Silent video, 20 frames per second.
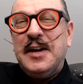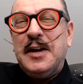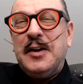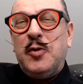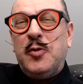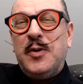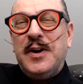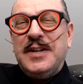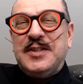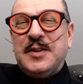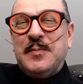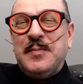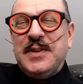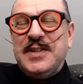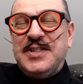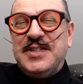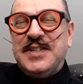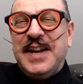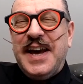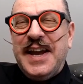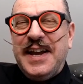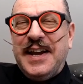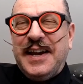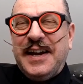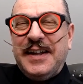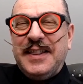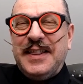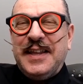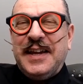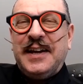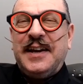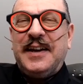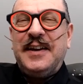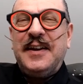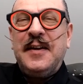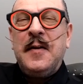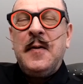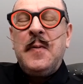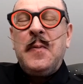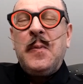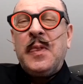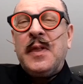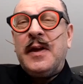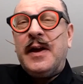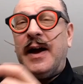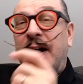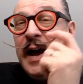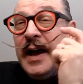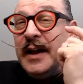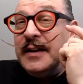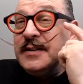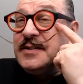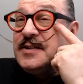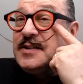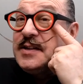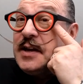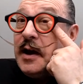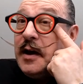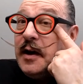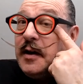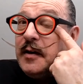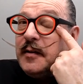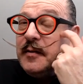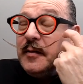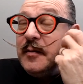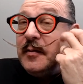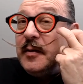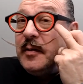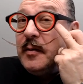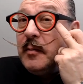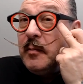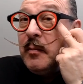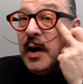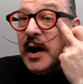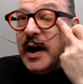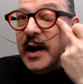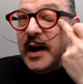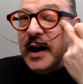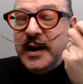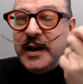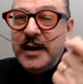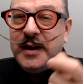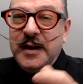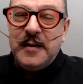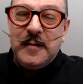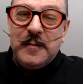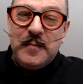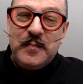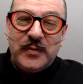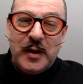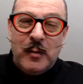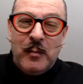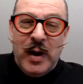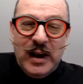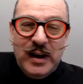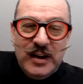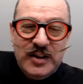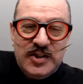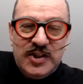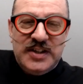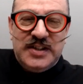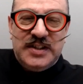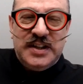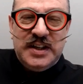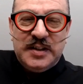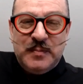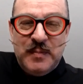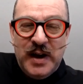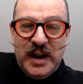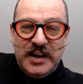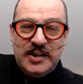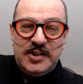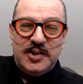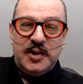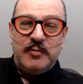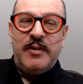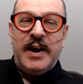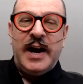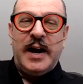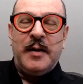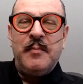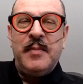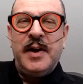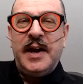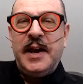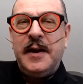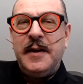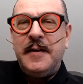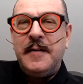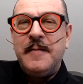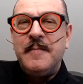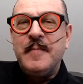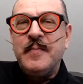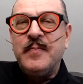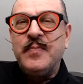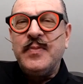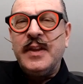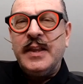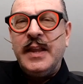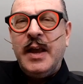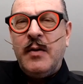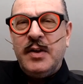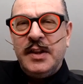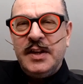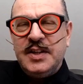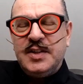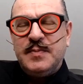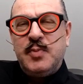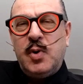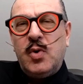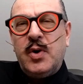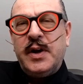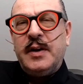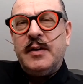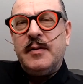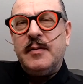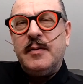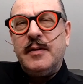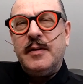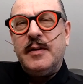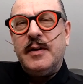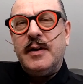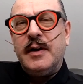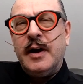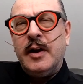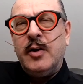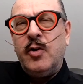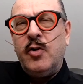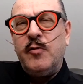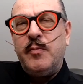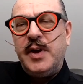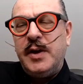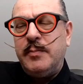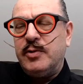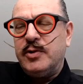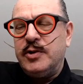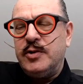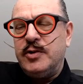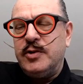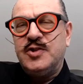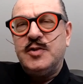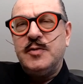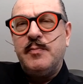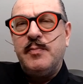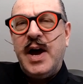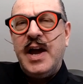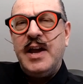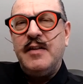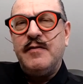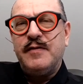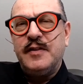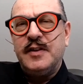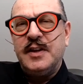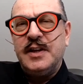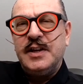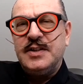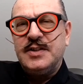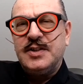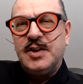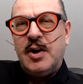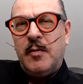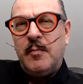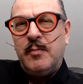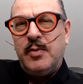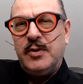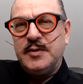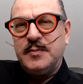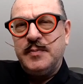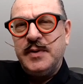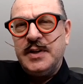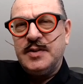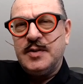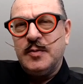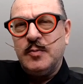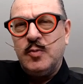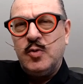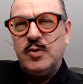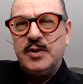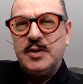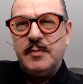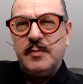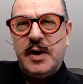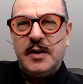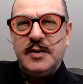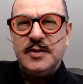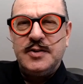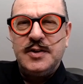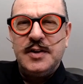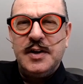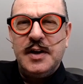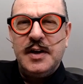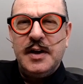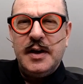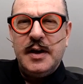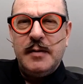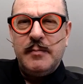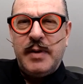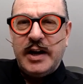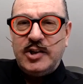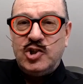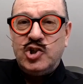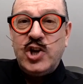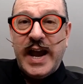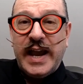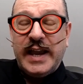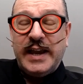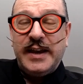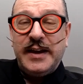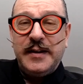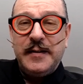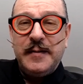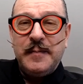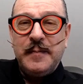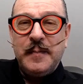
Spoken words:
Always a mistake, I think. And my logistics manager rang me. Now, at this point, a lot of people used to pay for these compost bins and water butts by cheque.